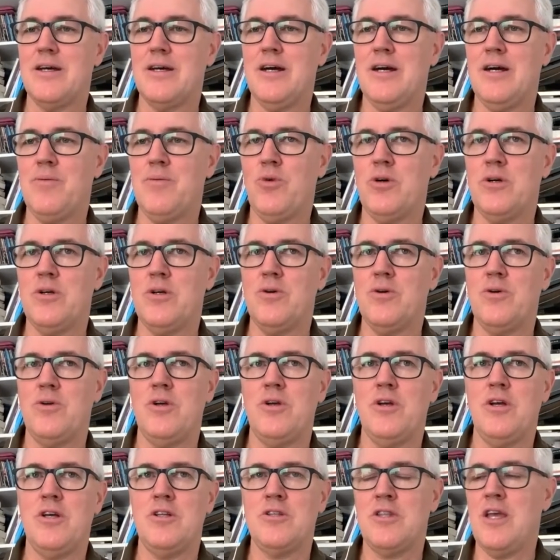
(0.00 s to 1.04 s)
uh, what
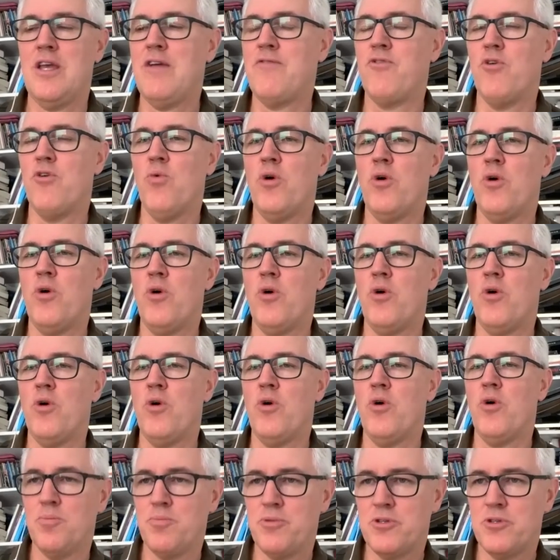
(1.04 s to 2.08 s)
therefore, what is the
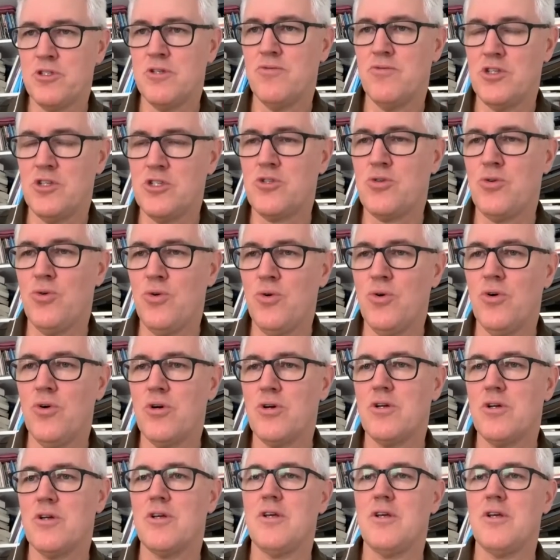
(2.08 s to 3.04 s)
purpose of this talk?